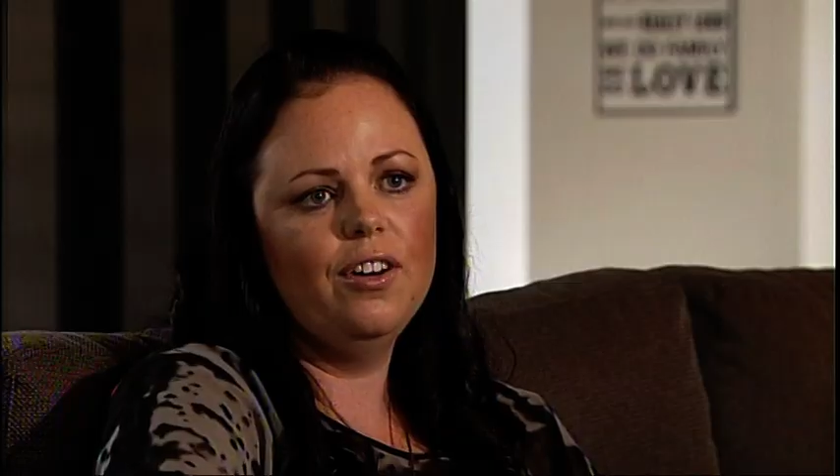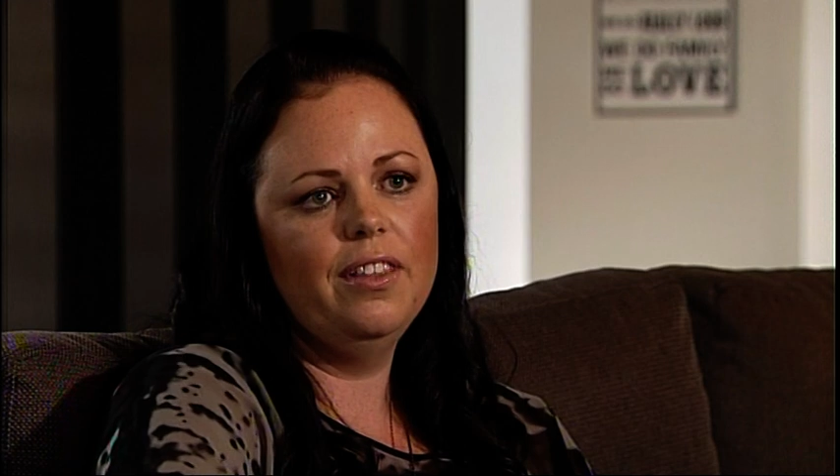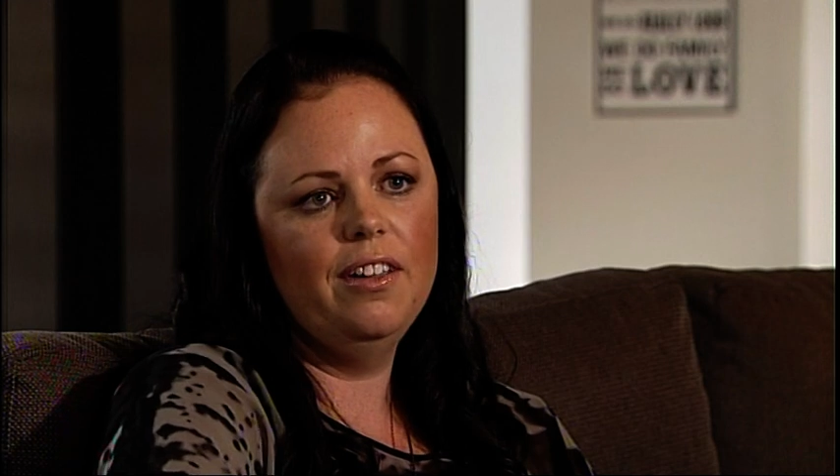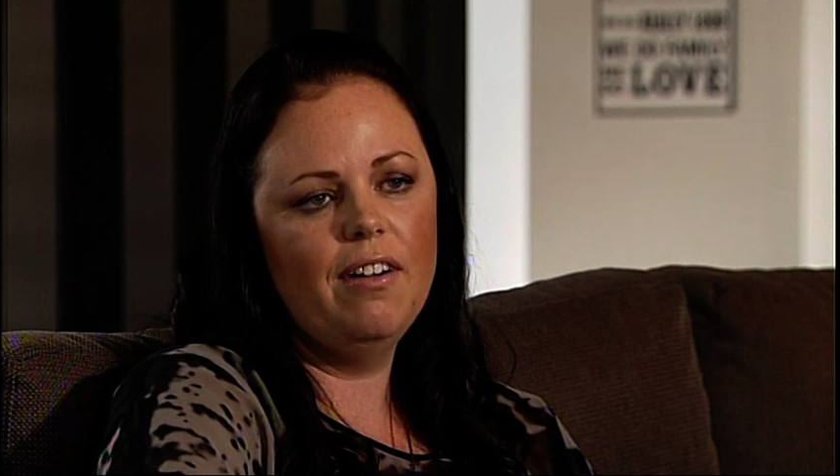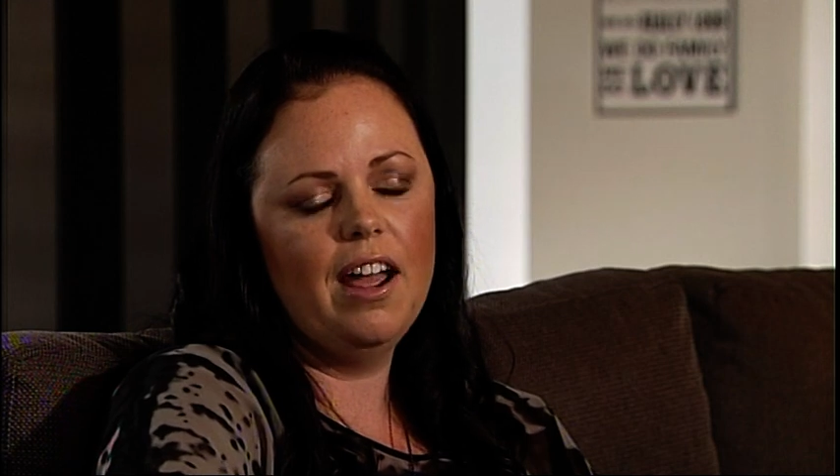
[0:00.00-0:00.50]
got
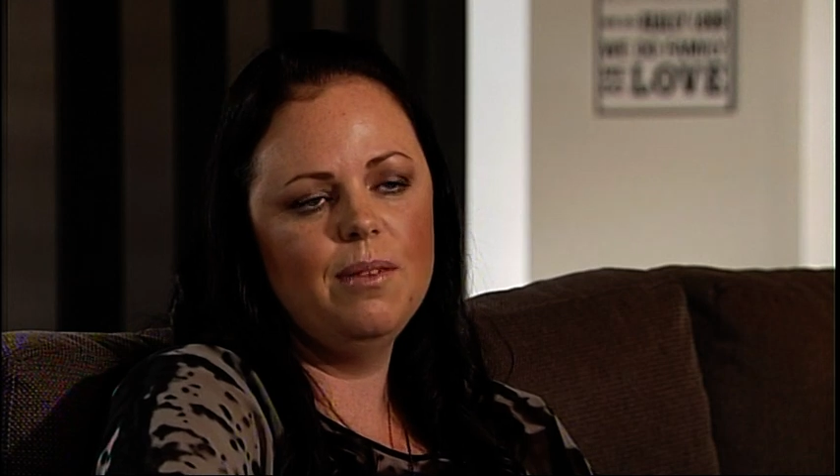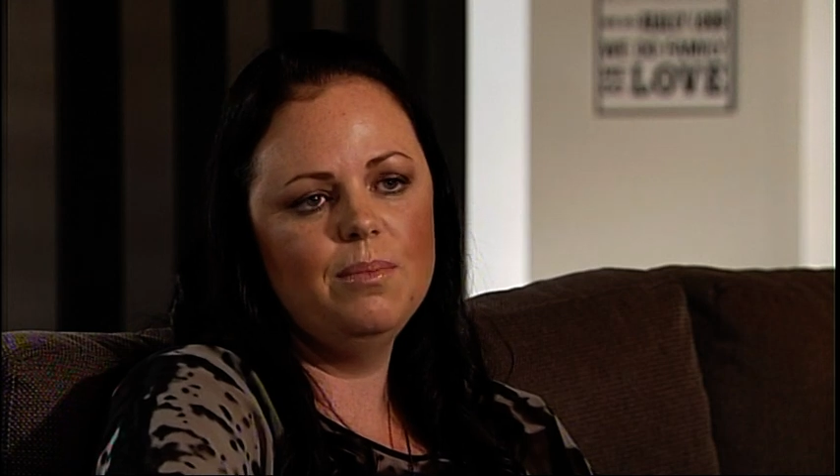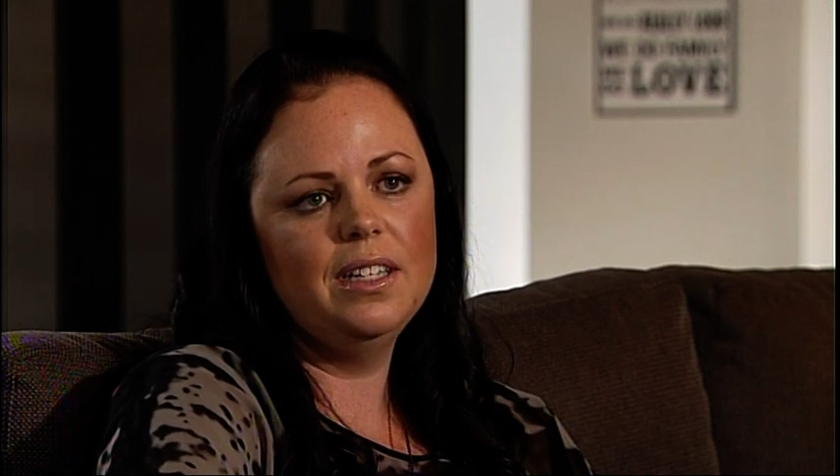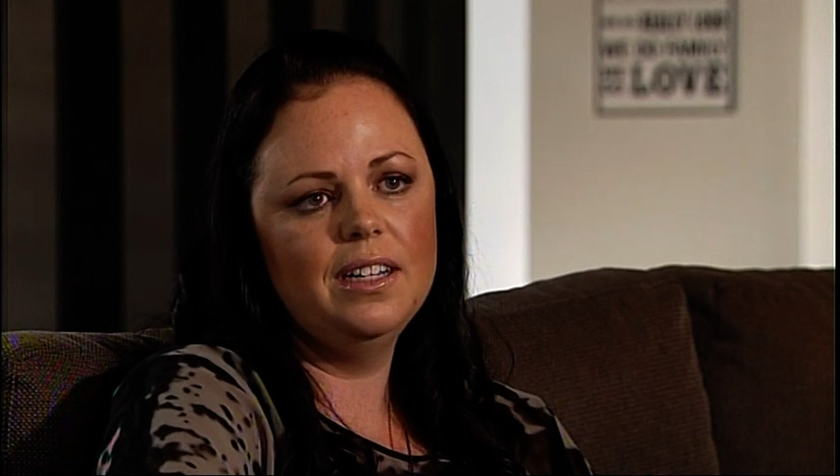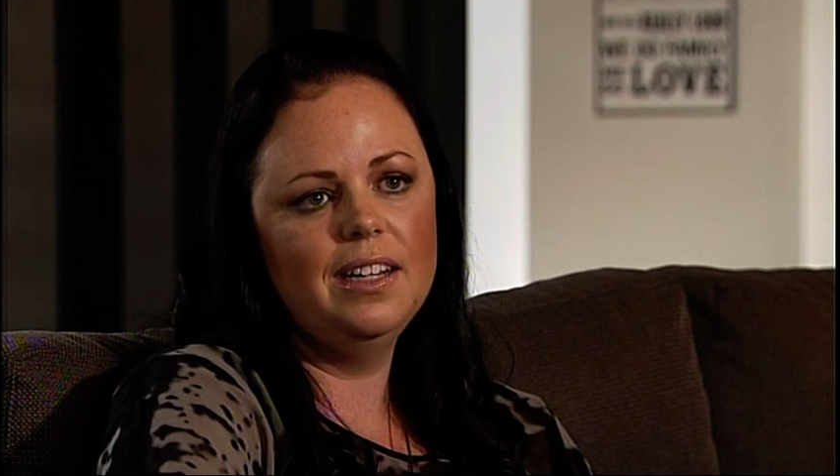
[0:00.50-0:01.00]
in their
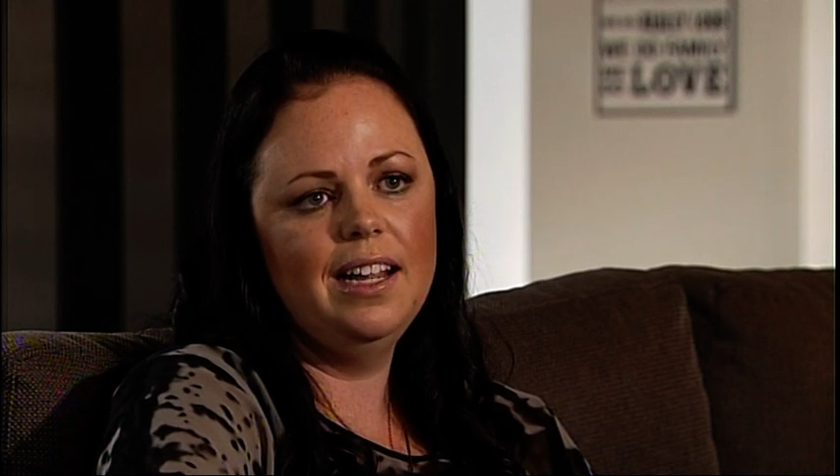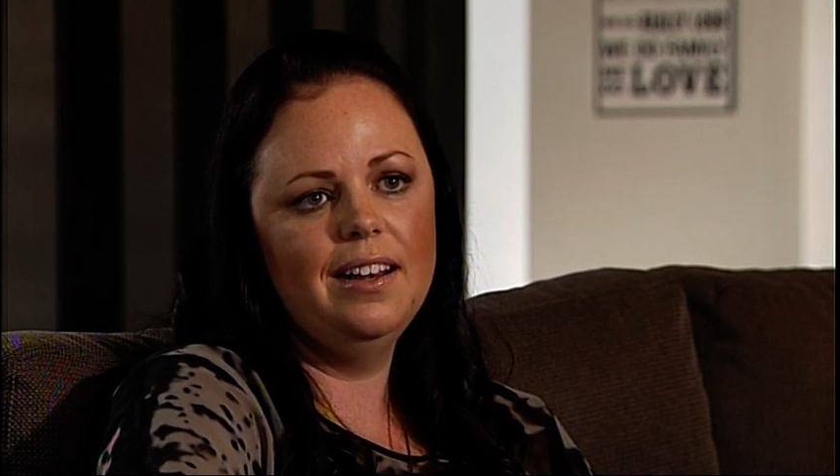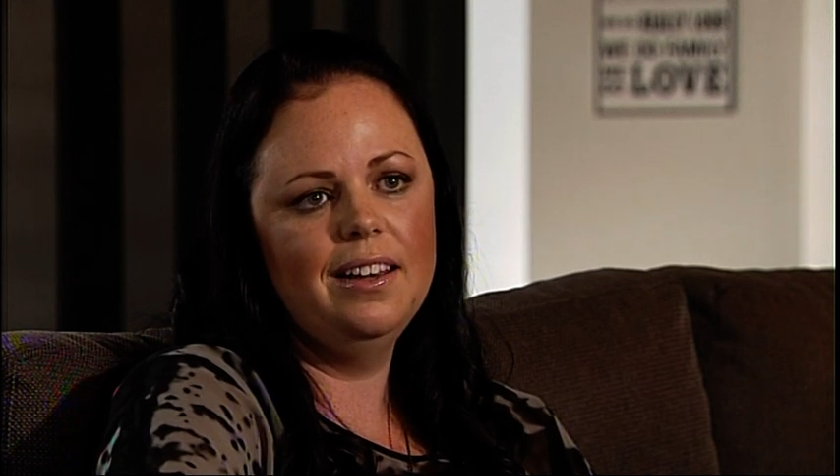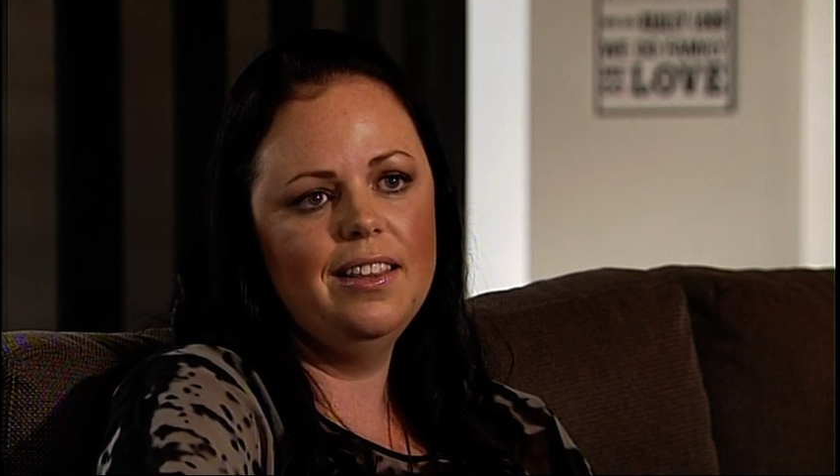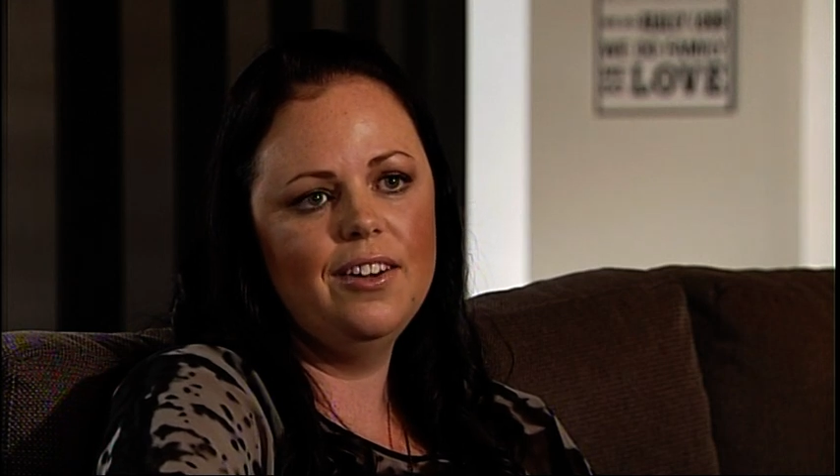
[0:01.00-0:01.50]
arms and,
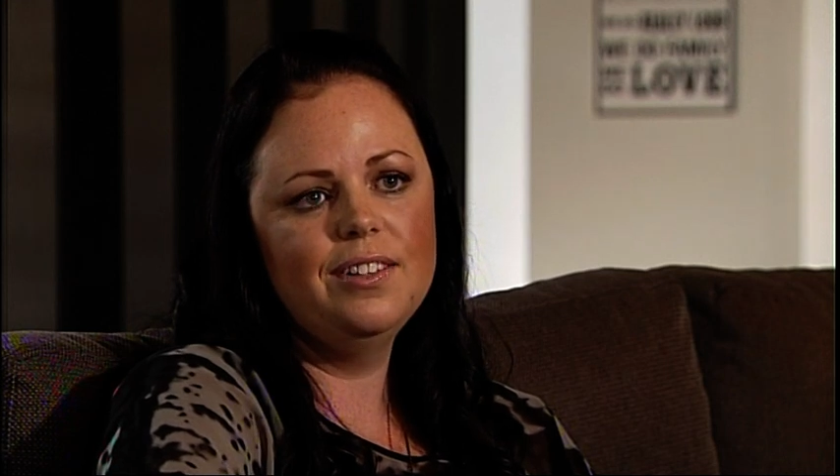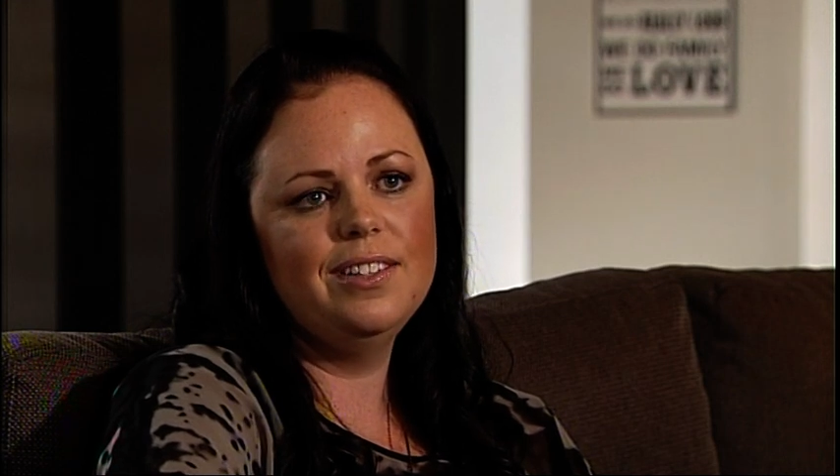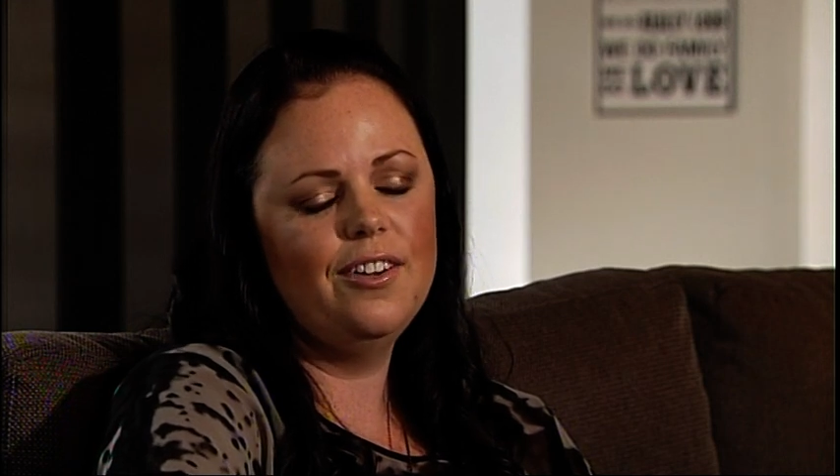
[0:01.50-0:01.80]
and those,